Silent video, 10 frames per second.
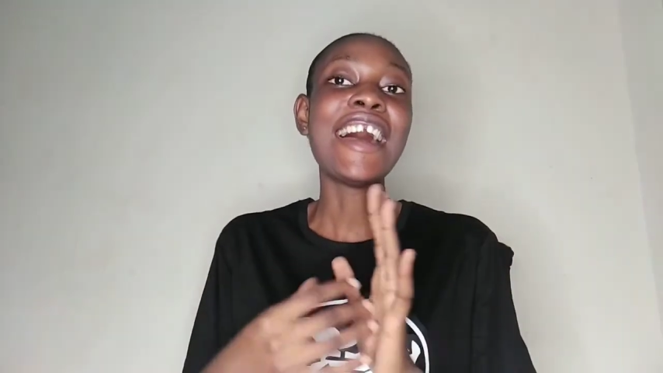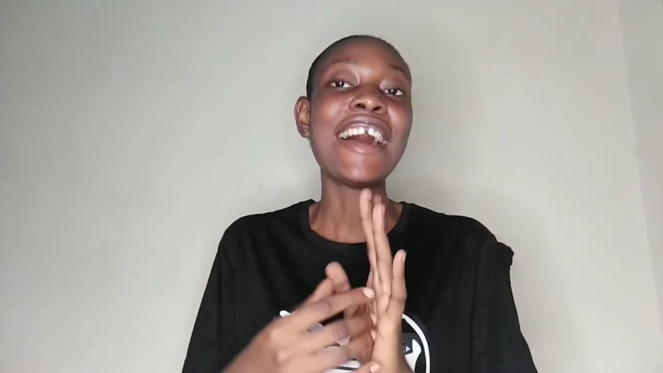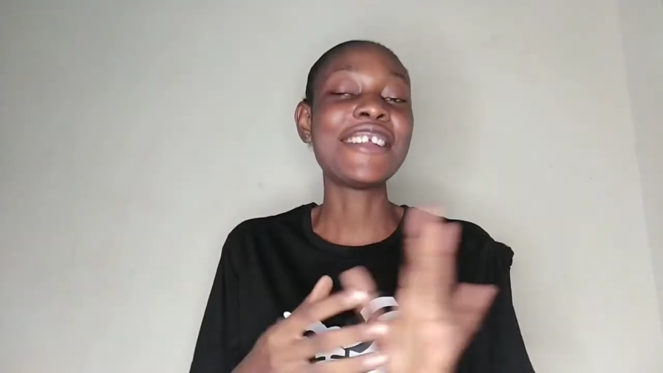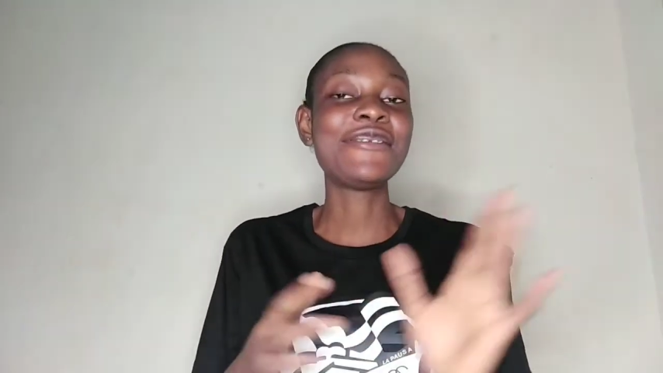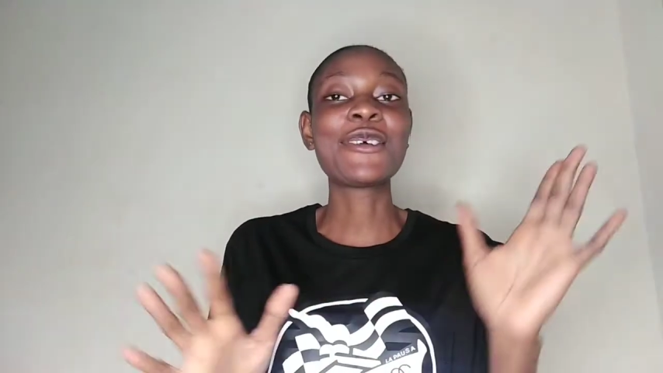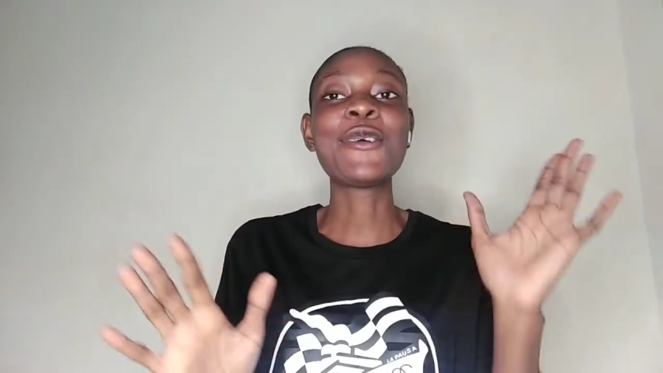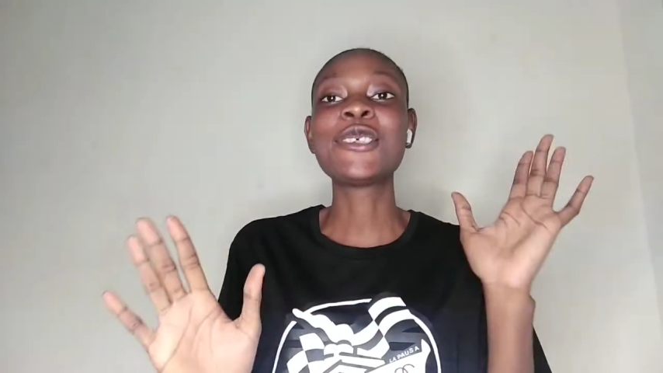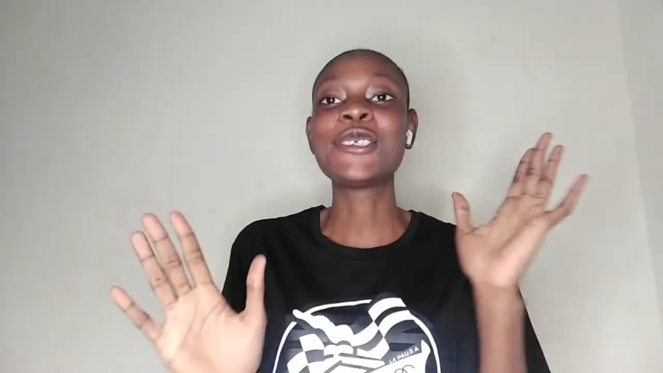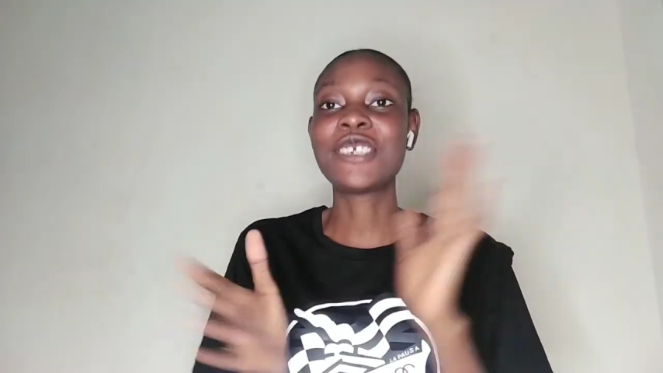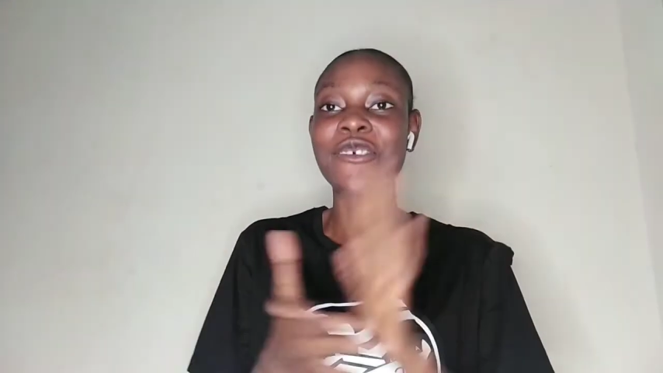And you can
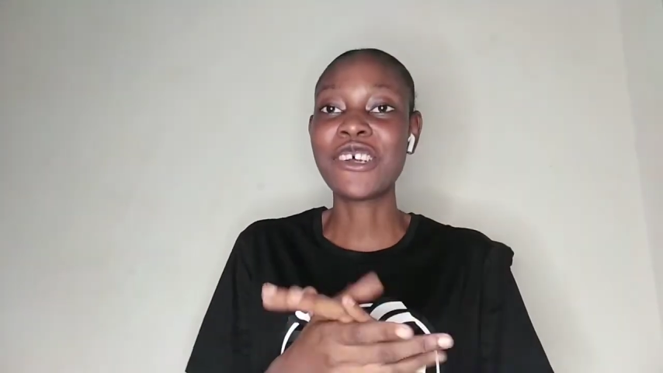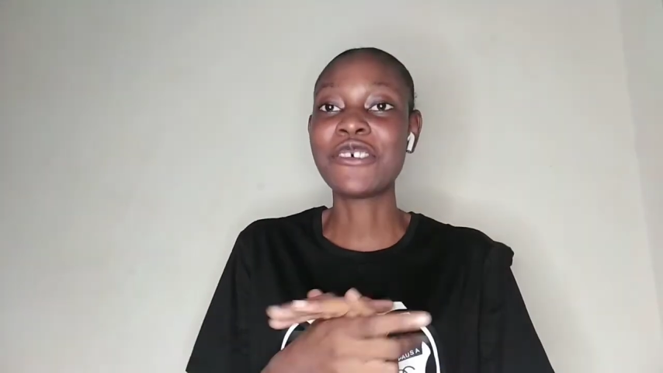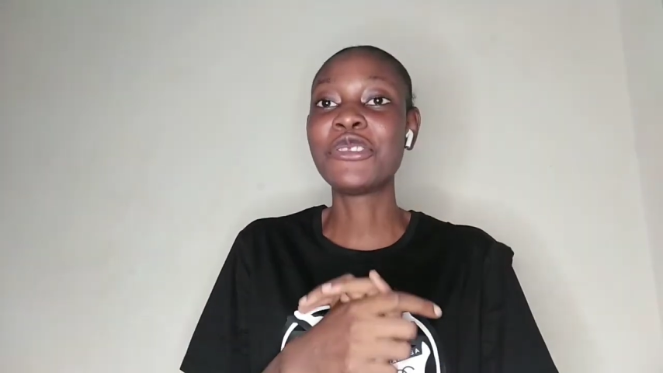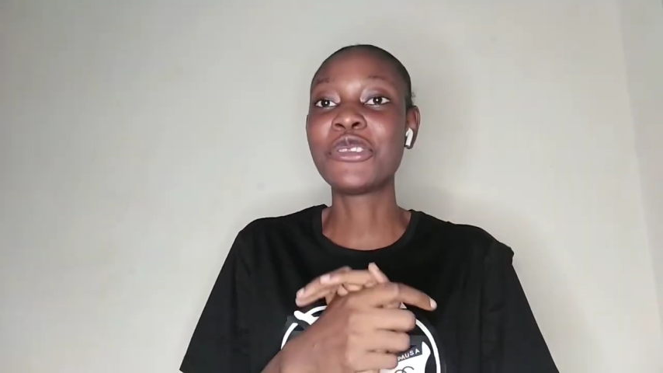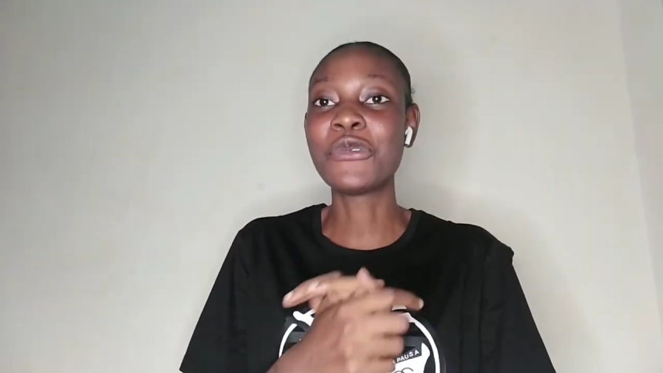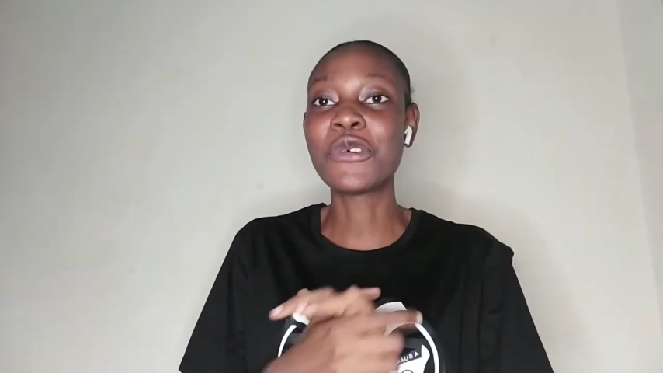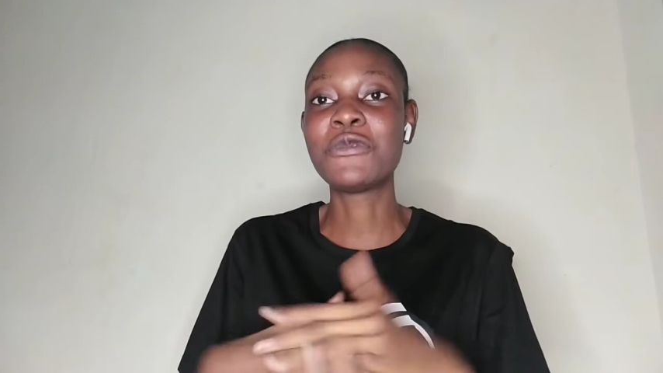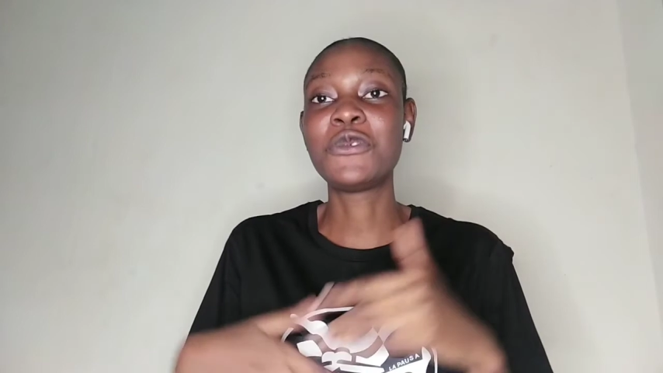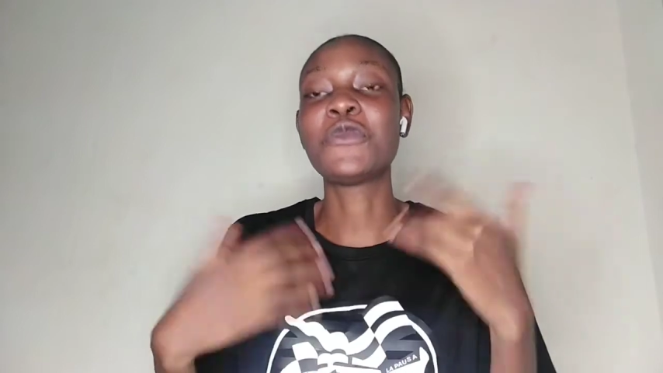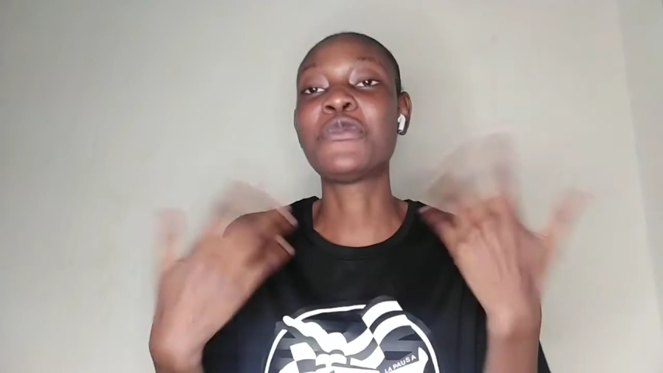also travel around the world
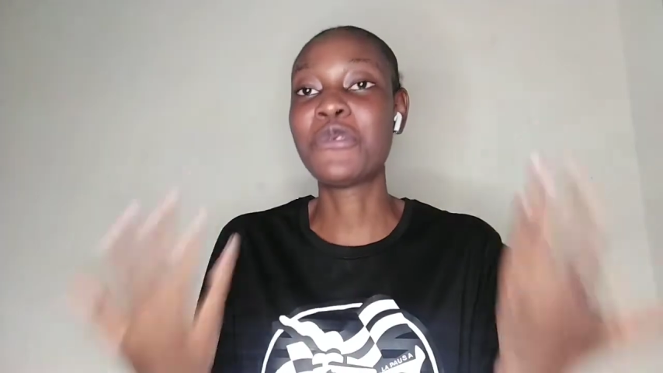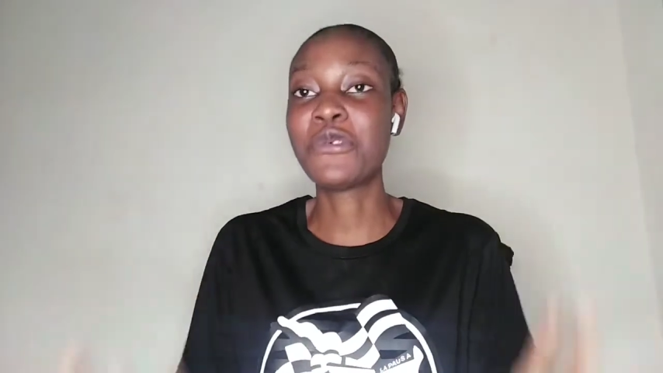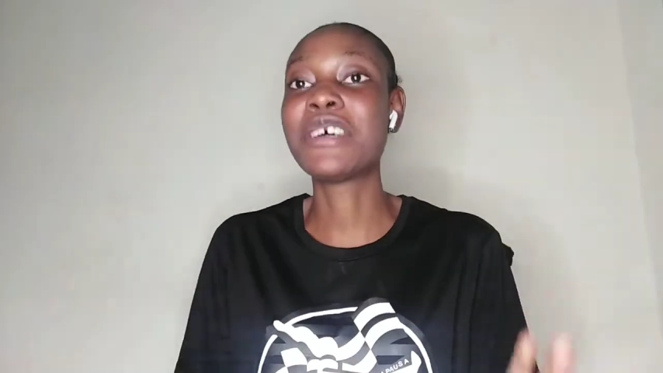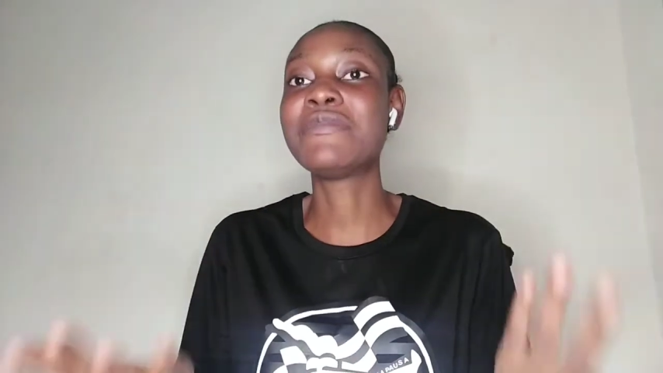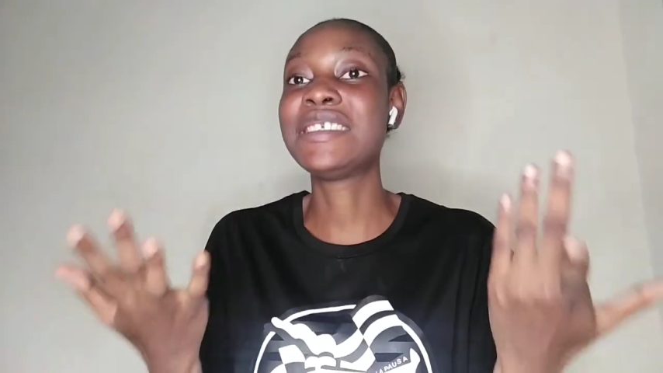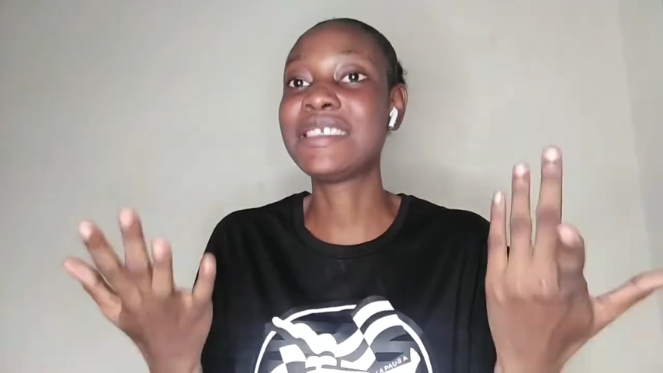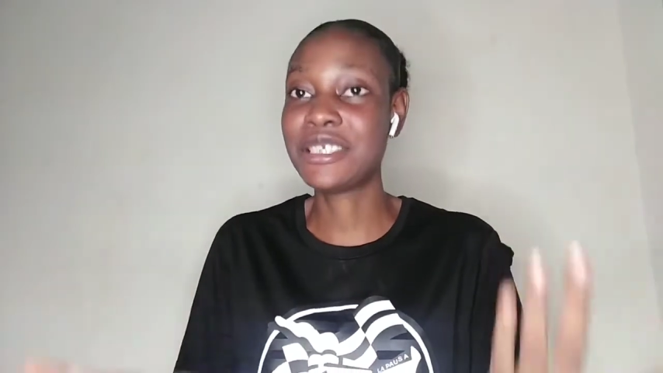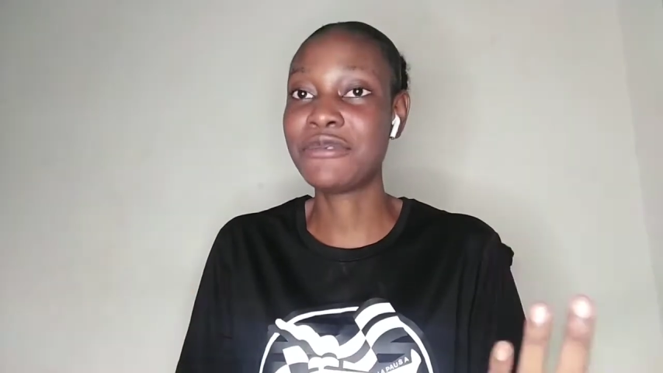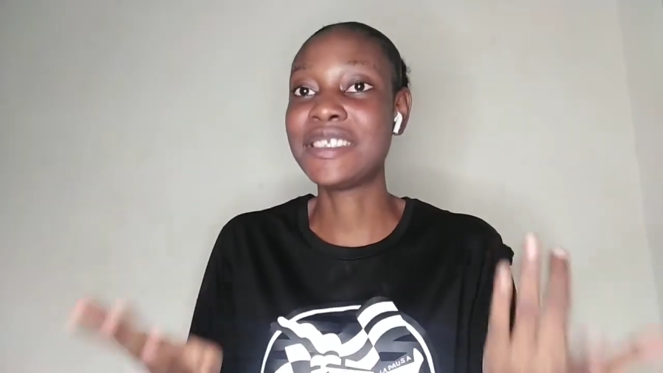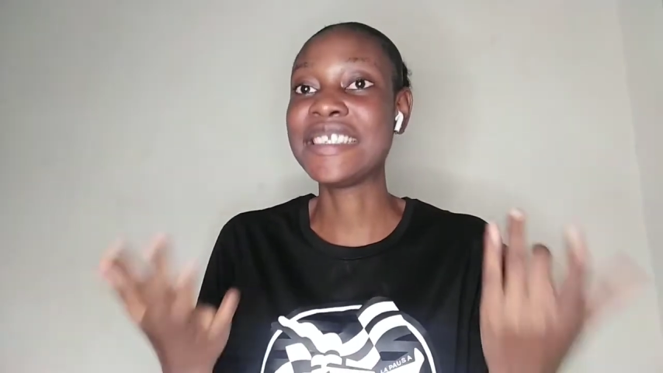with your programming
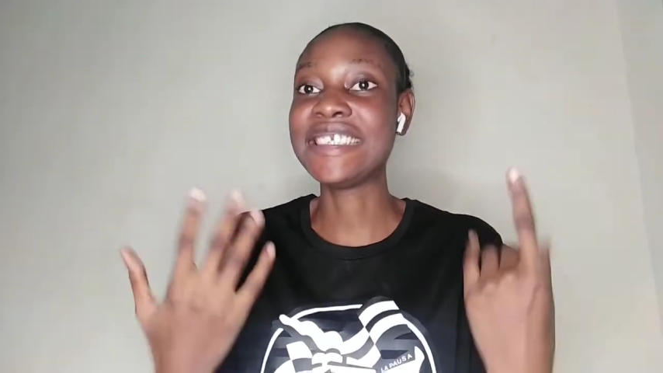skills.